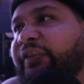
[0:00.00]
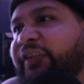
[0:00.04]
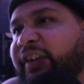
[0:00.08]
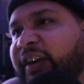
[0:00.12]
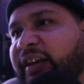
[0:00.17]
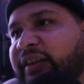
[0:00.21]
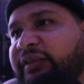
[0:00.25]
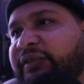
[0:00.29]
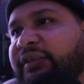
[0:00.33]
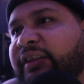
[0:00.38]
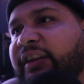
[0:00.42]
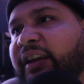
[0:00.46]

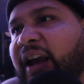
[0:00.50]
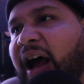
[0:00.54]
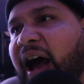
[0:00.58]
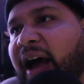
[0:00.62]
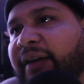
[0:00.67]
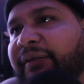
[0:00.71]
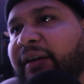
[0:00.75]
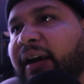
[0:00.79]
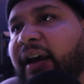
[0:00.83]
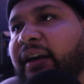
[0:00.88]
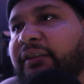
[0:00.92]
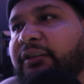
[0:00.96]
things that
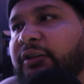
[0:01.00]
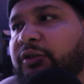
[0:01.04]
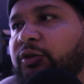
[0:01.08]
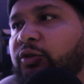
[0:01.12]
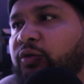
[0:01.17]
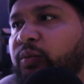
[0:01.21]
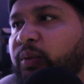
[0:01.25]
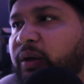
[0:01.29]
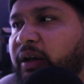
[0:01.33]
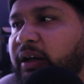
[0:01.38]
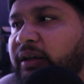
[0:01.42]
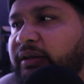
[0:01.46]
I've had to
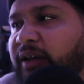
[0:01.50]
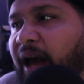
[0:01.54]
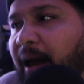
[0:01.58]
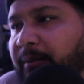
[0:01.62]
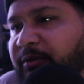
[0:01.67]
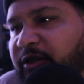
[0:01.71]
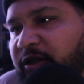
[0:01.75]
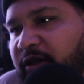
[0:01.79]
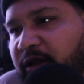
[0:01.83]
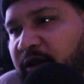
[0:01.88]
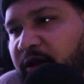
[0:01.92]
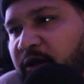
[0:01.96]
do because I
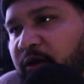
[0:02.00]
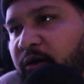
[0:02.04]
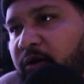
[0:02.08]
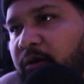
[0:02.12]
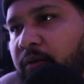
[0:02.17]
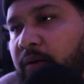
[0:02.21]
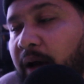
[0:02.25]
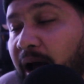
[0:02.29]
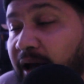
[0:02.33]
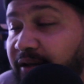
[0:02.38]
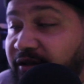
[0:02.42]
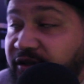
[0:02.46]

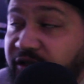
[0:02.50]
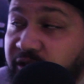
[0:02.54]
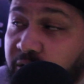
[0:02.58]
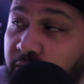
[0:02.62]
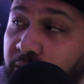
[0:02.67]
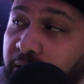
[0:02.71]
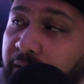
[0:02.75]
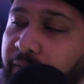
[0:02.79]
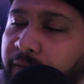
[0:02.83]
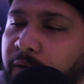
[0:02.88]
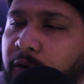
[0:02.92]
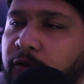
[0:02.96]
still
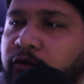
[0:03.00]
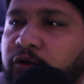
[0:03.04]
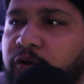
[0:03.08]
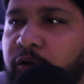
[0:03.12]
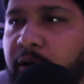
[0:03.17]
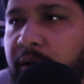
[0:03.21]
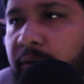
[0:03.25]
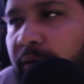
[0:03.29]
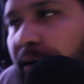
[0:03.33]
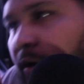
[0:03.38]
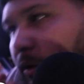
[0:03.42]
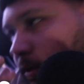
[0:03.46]
live on
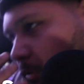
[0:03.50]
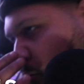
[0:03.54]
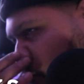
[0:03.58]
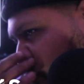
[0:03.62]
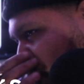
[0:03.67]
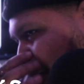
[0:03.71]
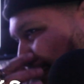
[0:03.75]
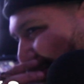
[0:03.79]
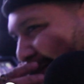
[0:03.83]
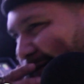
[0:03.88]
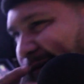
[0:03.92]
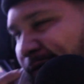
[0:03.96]
Joy Road.
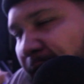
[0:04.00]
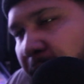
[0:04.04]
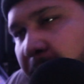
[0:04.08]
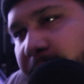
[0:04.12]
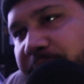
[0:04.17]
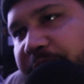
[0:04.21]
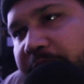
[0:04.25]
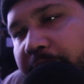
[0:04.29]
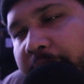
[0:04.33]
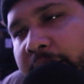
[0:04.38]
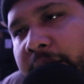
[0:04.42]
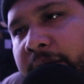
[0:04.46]
You know what I'm
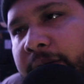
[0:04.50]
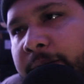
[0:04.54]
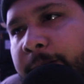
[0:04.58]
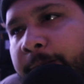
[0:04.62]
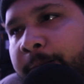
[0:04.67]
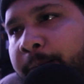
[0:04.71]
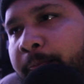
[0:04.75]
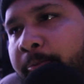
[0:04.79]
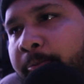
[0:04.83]
saying?